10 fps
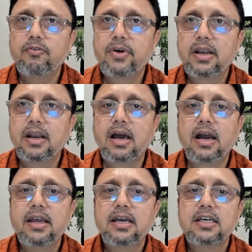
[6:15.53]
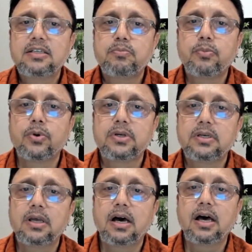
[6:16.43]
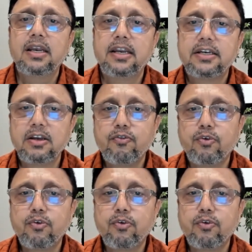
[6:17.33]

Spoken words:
when I had put a little